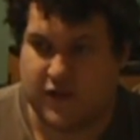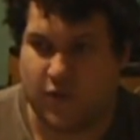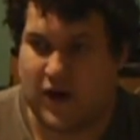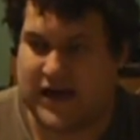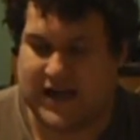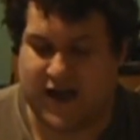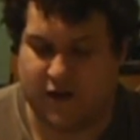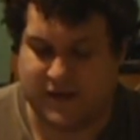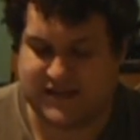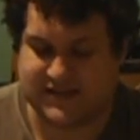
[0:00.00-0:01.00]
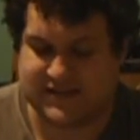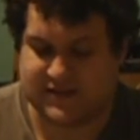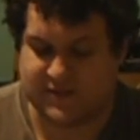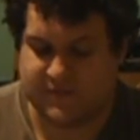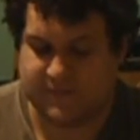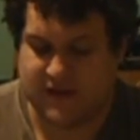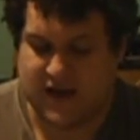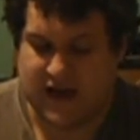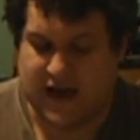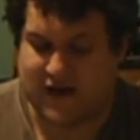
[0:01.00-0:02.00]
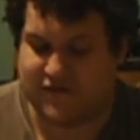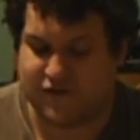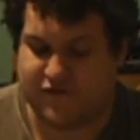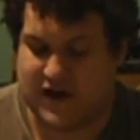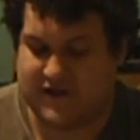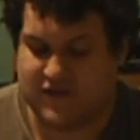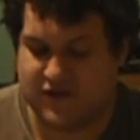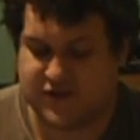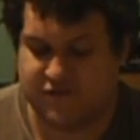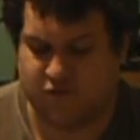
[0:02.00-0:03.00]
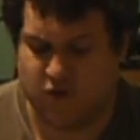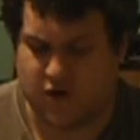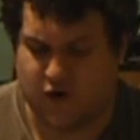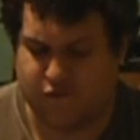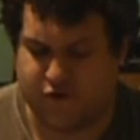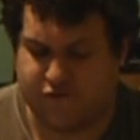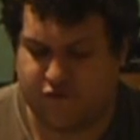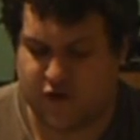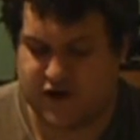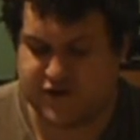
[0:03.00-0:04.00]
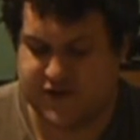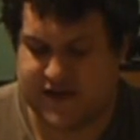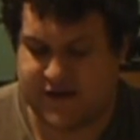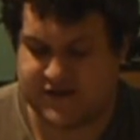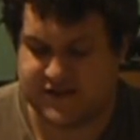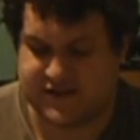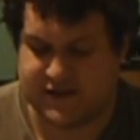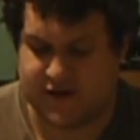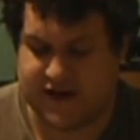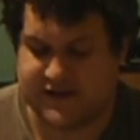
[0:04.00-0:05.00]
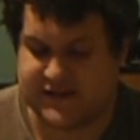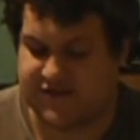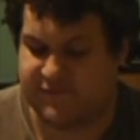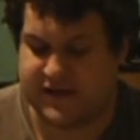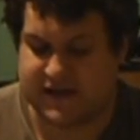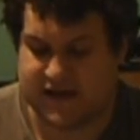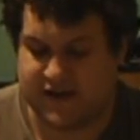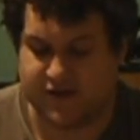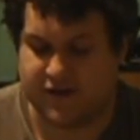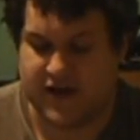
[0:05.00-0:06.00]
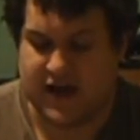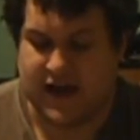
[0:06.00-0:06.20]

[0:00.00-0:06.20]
The White Helmets. After five years of war, over 400,000 Syrians have been killed